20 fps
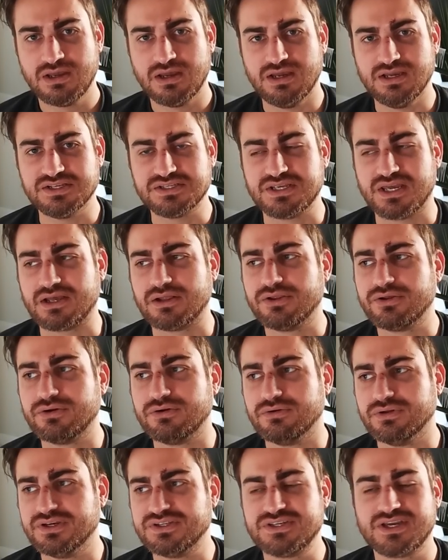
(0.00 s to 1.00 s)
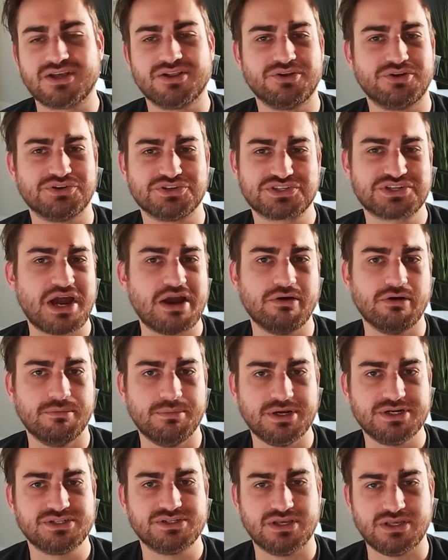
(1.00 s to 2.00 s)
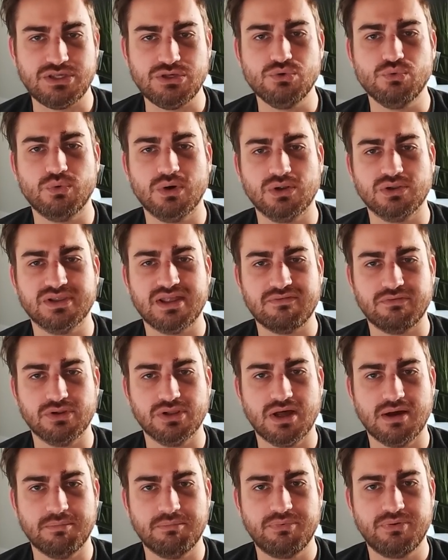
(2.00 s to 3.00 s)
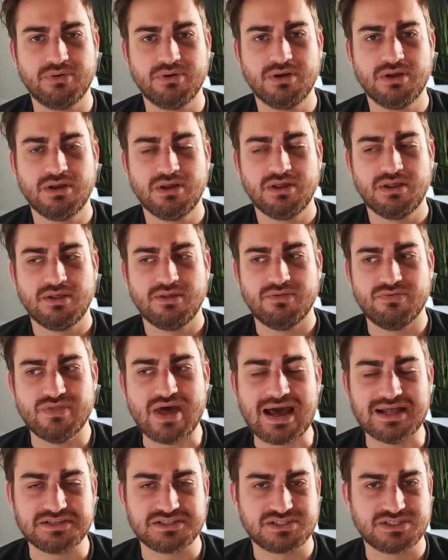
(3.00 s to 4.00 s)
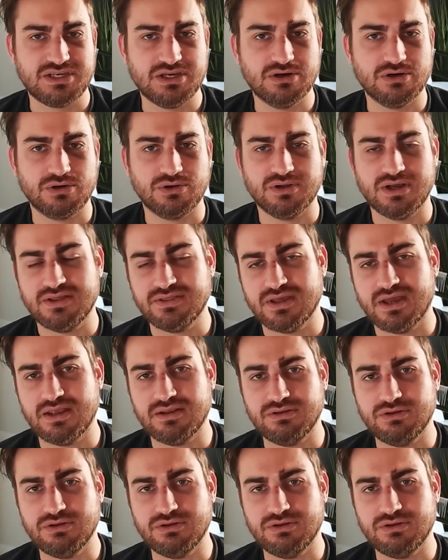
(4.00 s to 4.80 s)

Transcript: it's like a little it's like a little Skyrimish. Like you will level up that skill and then